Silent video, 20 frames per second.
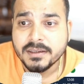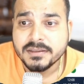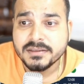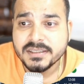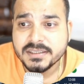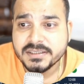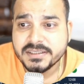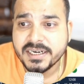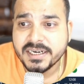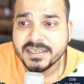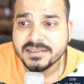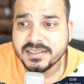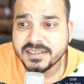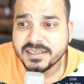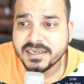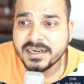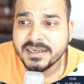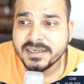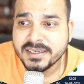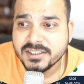This
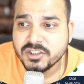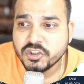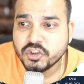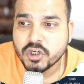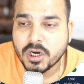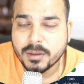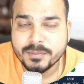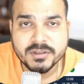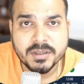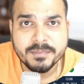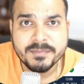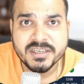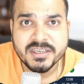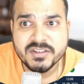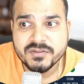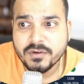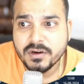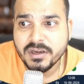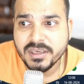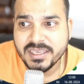dataset contains job
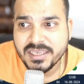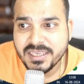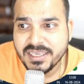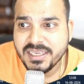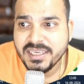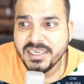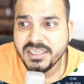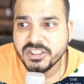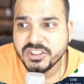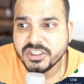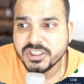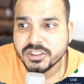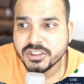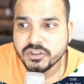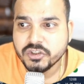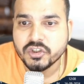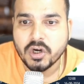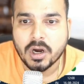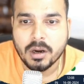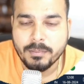summaries for each
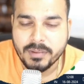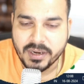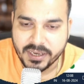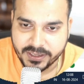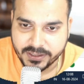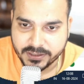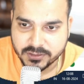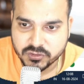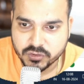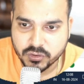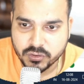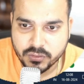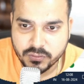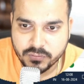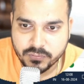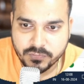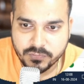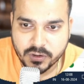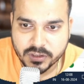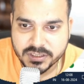job link.
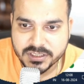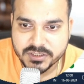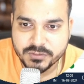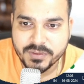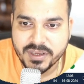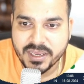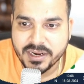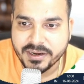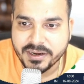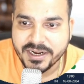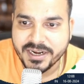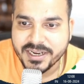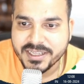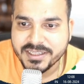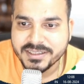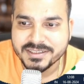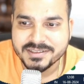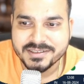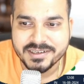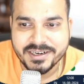So for this, we are
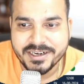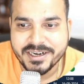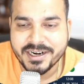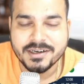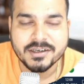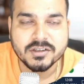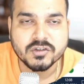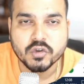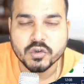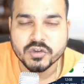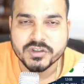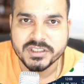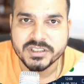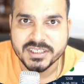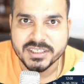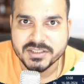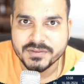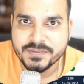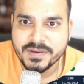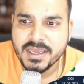reading this read underscore
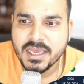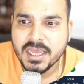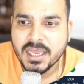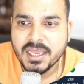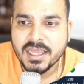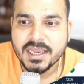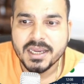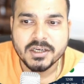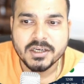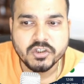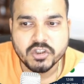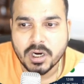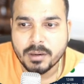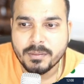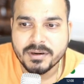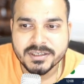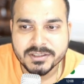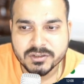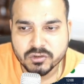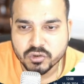CSV,
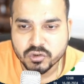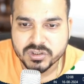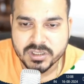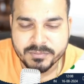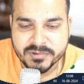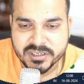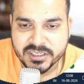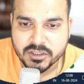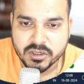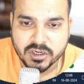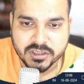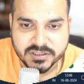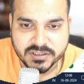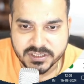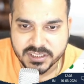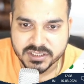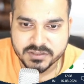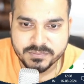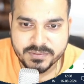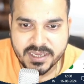job underscore
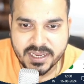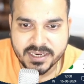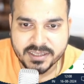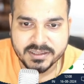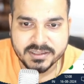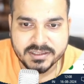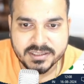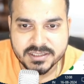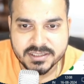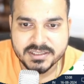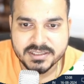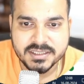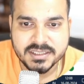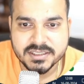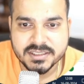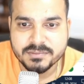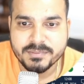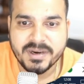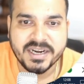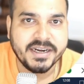summary.csv, and this
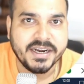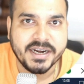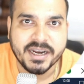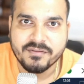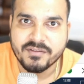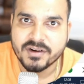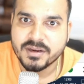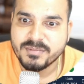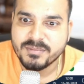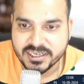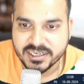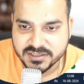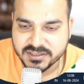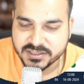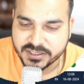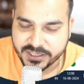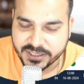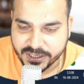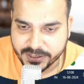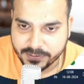is my data frame that
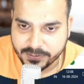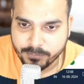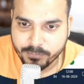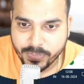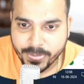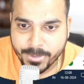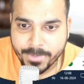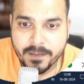is created.